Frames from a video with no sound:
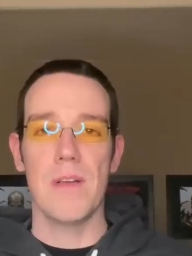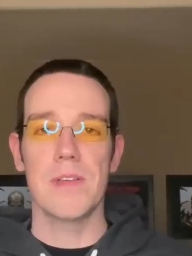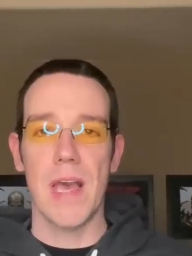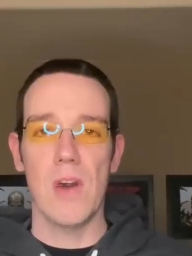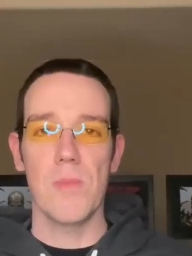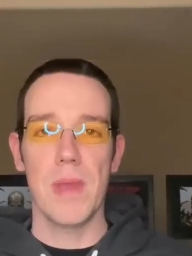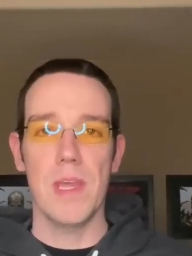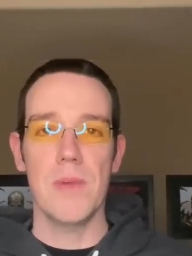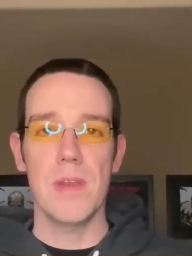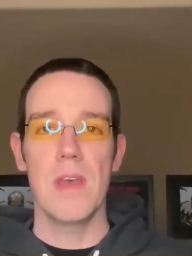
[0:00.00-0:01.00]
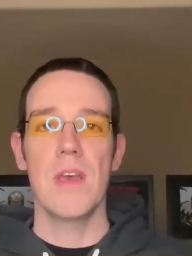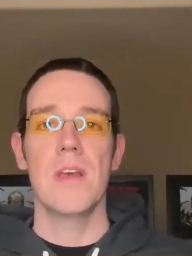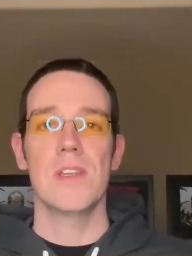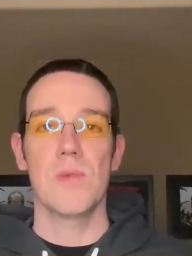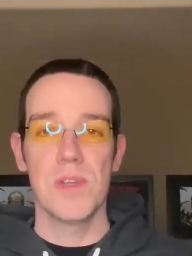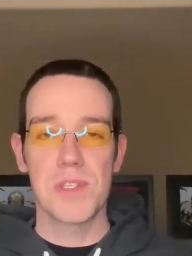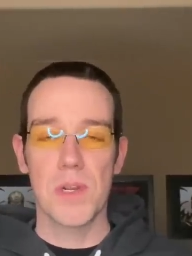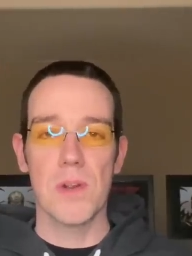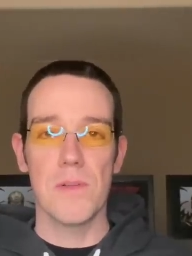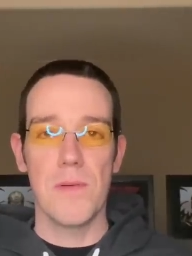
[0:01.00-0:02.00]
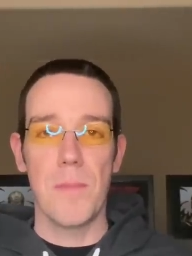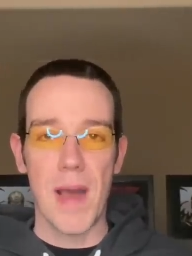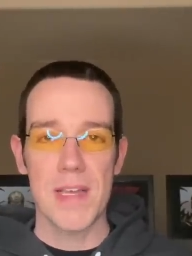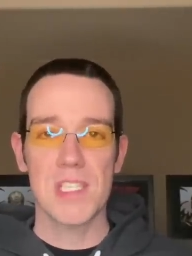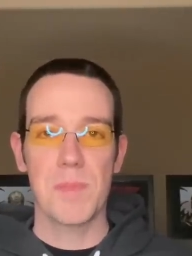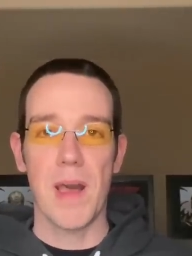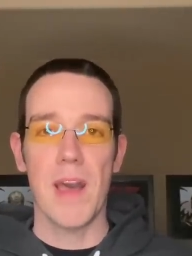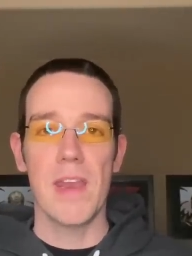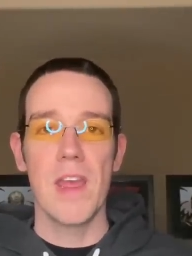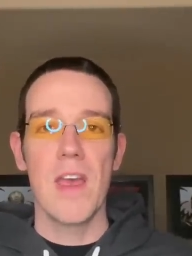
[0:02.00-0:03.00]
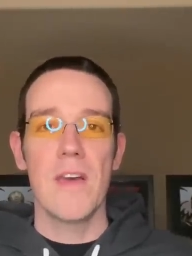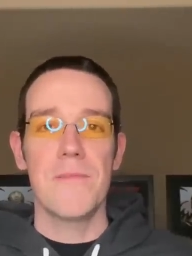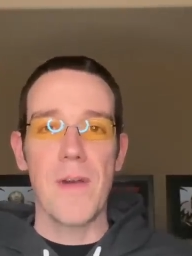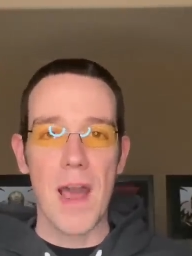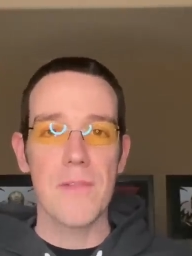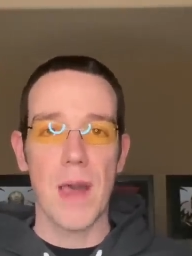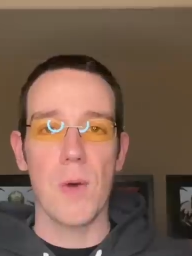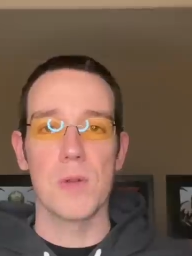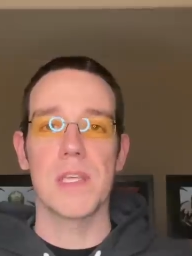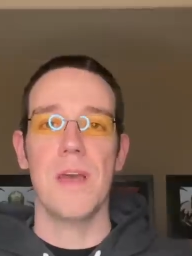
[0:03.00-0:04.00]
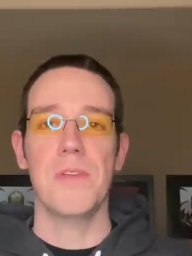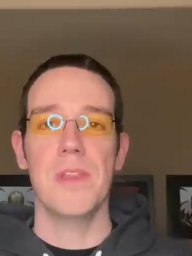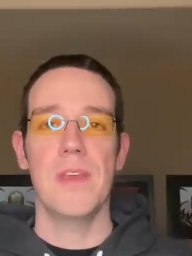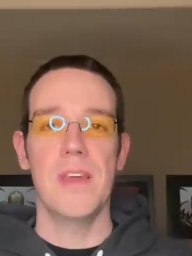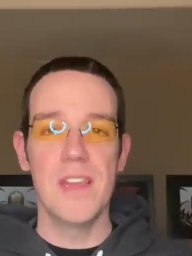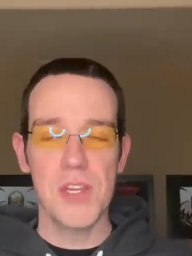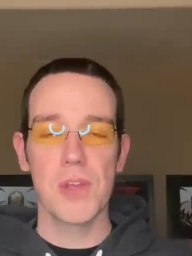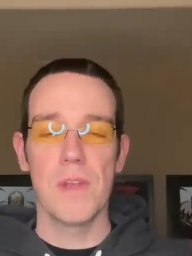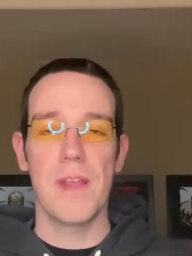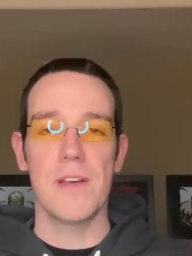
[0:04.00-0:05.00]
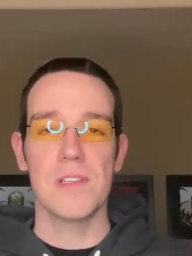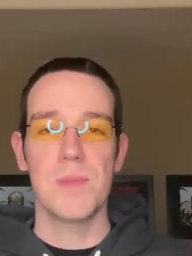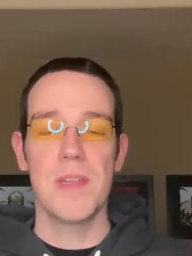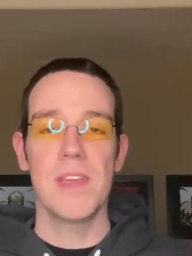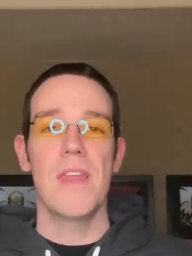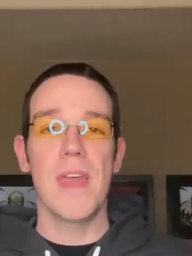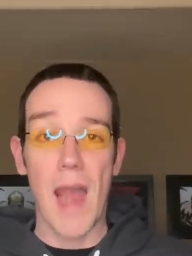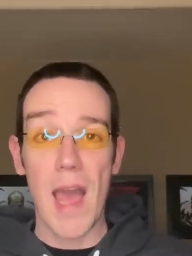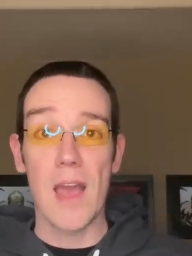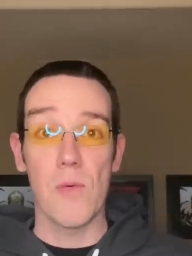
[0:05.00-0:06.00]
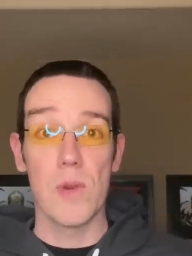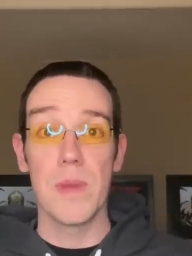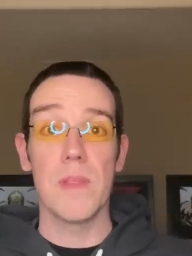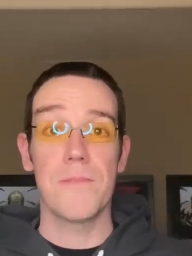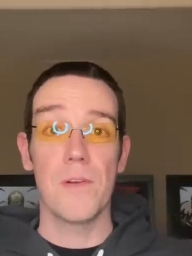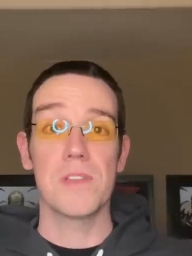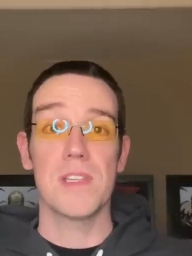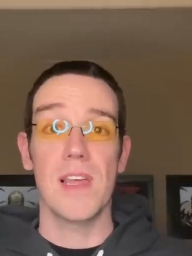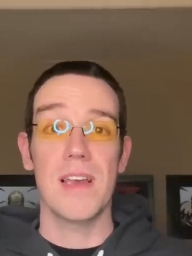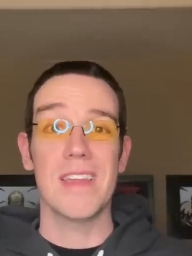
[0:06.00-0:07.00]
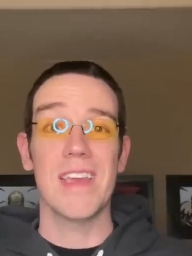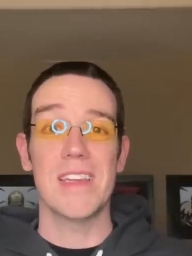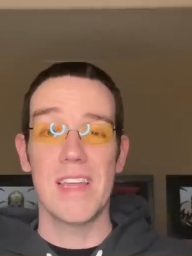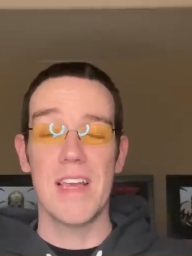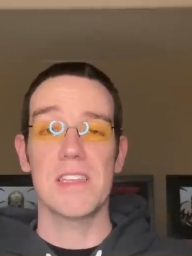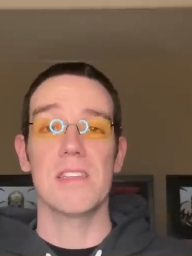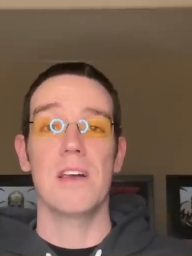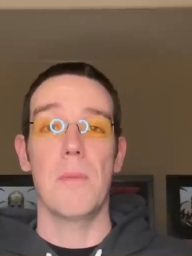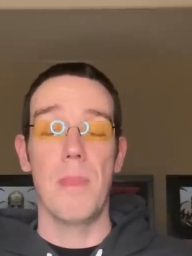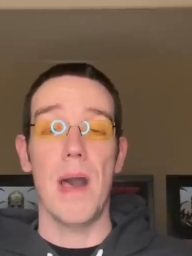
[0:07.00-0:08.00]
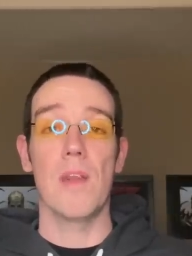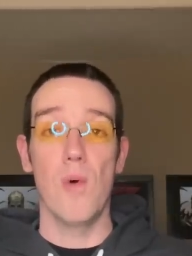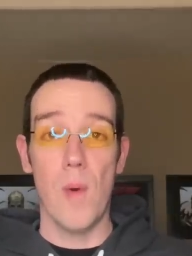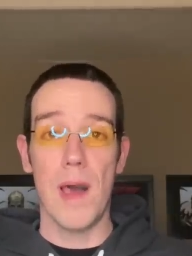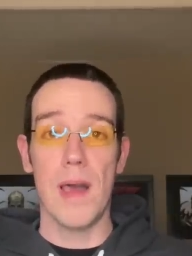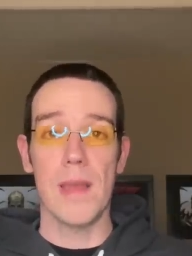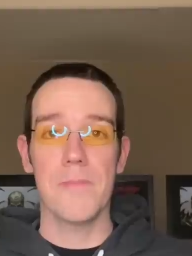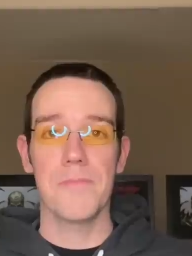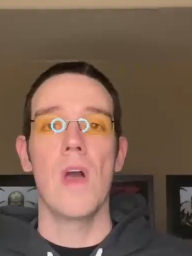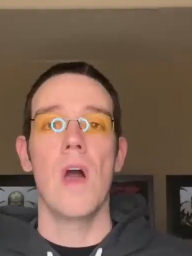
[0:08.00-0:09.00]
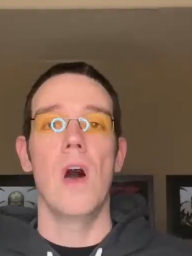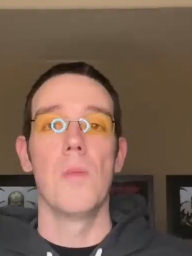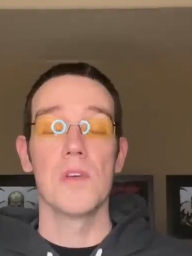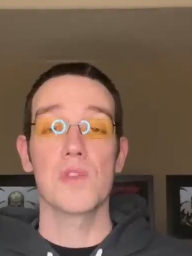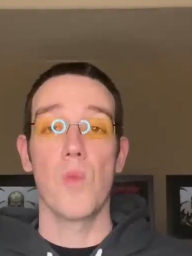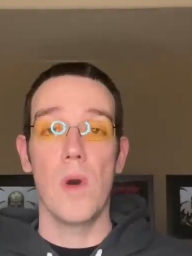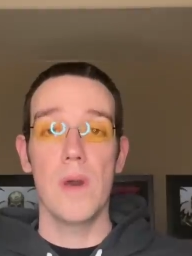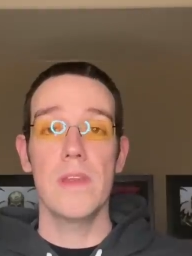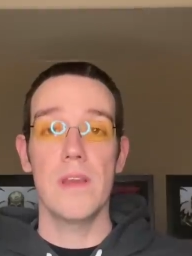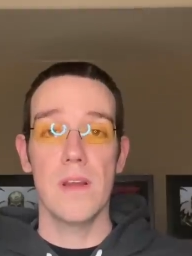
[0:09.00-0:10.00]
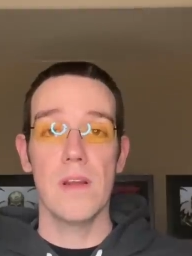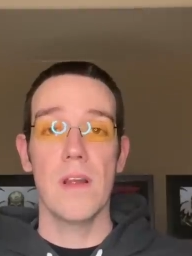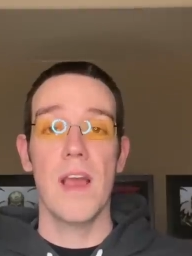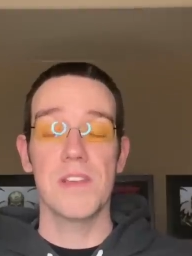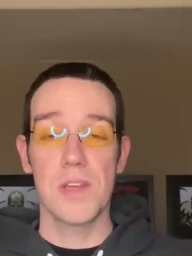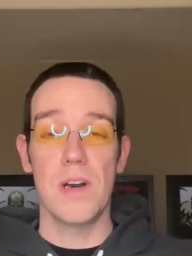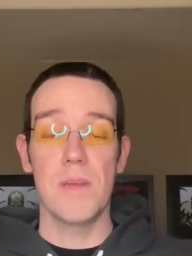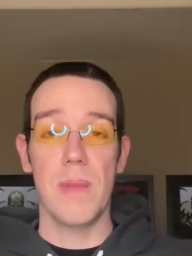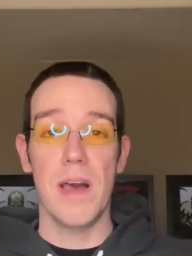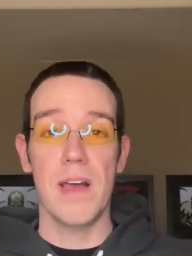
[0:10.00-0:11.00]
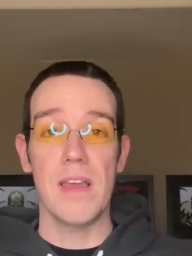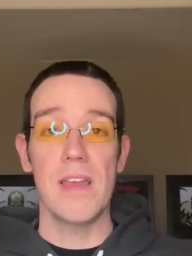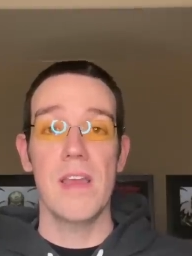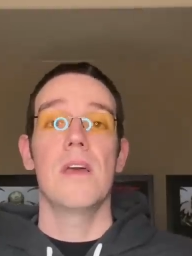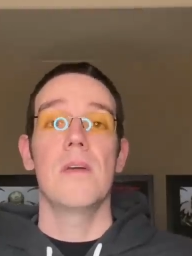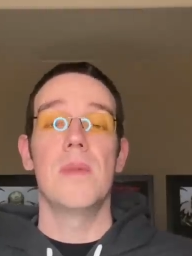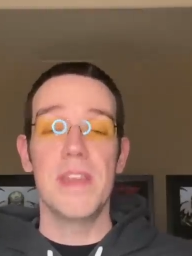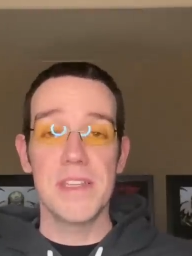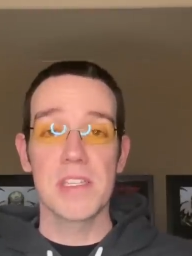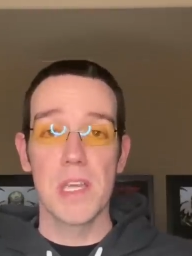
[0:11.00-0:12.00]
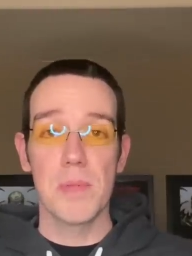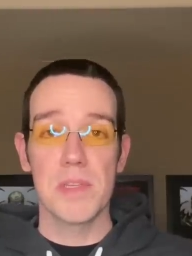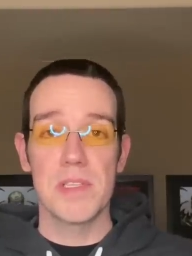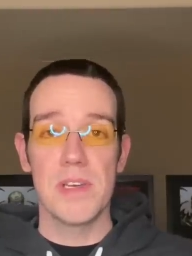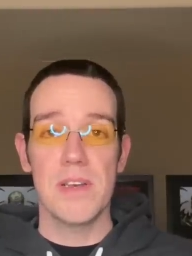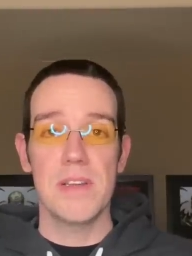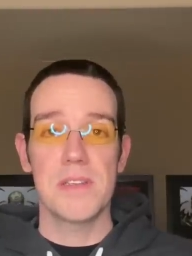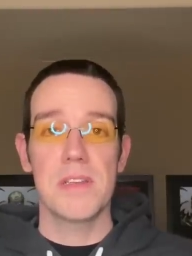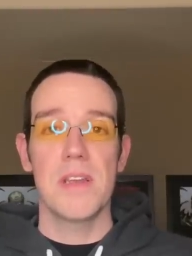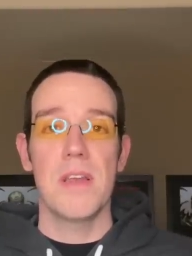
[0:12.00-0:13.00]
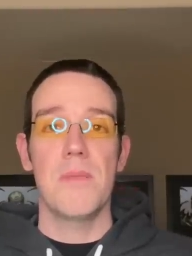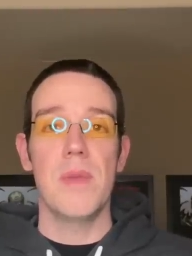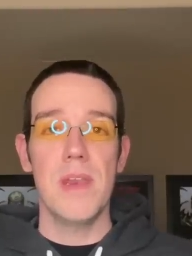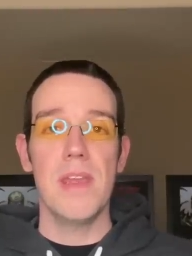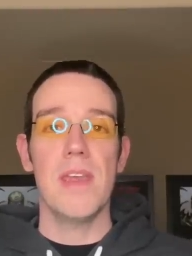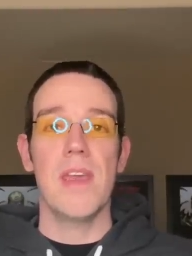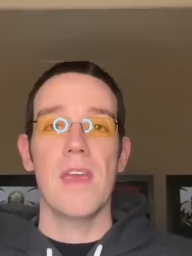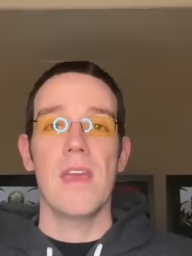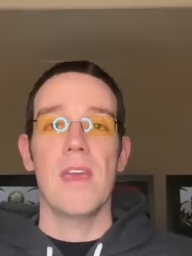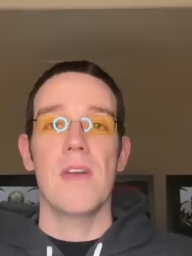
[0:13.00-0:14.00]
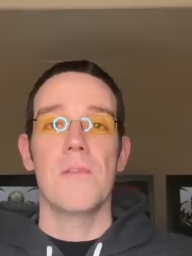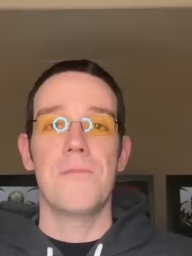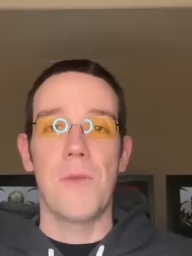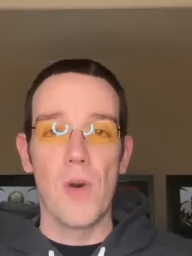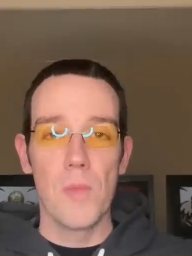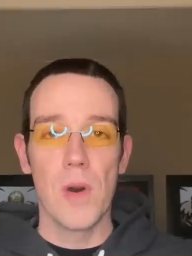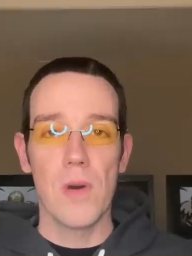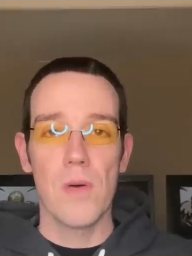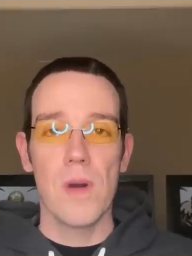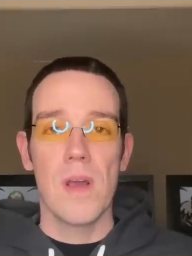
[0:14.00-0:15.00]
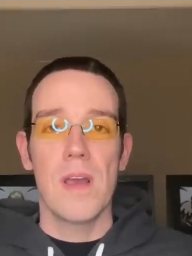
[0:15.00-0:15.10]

down payment to reserve my spot 5 hours after the initial announcement that I would be the first in line to get a Tesla Model Y. Almost 1 year has gone by. Many sleepless nights, many FOMO